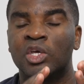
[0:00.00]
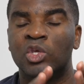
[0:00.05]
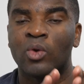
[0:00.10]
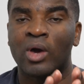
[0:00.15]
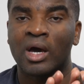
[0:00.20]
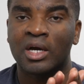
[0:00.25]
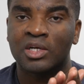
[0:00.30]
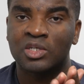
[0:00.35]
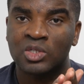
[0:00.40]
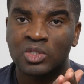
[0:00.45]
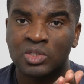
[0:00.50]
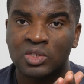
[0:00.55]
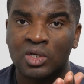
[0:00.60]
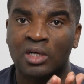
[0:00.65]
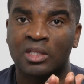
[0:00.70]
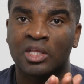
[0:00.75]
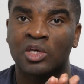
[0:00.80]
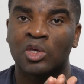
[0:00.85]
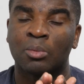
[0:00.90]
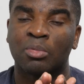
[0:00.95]
you actually
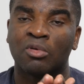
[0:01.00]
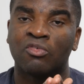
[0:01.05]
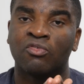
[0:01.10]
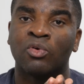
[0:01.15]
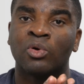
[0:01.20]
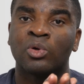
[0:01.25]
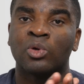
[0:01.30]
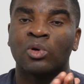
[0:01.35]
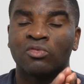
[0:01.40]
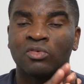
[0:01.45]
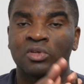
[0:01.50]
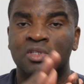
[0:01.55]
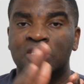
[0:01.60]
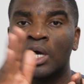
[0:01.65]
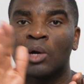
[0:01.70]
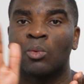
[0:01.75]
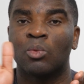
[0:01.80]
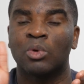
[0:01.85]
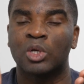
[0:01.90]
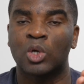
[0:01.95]
saw that your portfolio over
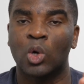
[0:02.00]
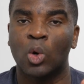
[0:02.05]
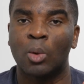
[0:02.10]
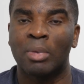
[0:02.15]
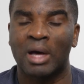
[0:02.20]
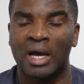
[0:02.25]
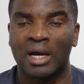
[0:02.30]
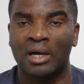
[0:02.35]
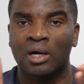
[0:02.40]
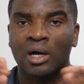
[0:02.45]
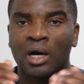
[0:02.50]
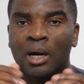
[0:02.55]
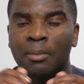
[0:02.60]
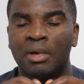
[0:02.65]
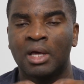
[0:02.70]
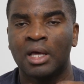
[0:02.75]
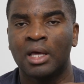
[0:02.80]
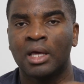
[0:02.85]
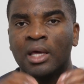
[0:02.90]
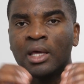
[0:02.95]
time would go back
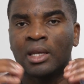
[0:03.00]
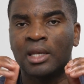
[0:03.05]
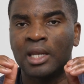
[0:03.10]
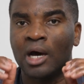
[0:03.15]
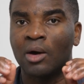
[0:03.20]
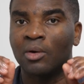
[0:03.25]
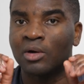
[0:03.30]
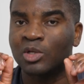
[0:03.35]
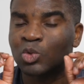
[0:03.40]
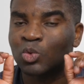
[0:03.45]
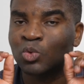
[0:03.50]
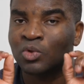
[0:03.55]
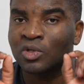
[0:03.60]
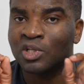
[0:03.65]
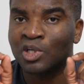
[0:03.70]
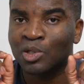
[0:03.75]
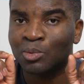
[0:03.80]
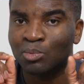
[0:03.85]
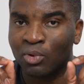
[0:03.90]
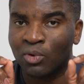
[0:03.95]
up. Now, it's
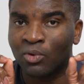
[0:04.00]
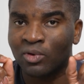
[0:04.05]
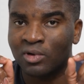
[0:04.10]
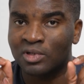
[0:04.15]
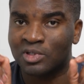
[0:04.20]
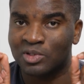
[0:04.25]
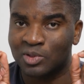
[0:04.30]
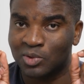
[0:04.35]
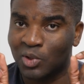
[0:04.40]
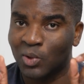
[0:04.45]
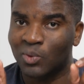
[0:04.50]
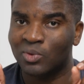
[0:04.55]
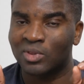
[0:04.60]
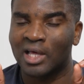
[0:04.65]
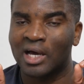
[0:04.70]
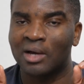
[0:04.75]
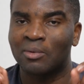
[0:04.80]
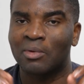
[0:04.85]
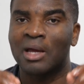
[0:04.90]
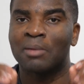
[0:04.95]
really important to note
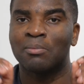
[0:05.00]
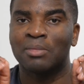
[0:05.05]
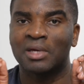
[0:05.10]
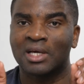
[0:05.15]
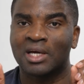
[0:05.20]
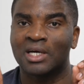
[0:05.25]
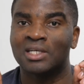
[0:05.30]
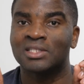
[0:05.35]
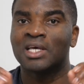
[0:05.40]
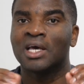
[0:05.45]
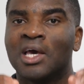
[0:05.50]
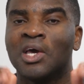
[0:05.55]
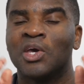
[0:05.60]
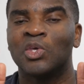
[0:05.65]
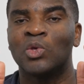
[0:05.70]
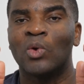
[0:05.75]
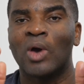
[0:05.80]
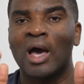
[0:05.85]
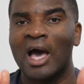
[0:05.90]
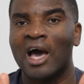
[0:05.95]
that, right? Because
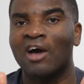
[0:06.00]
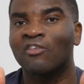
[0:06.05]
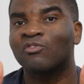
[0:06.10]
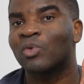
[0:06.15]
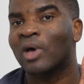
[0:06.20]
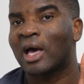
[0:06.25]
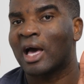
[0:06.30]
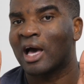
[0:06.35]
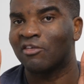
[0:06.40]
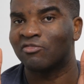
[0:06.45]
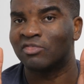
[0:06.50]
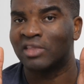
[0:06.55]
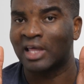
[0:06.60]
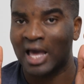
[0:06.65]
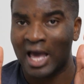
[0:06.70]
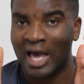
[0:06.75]
you have to have the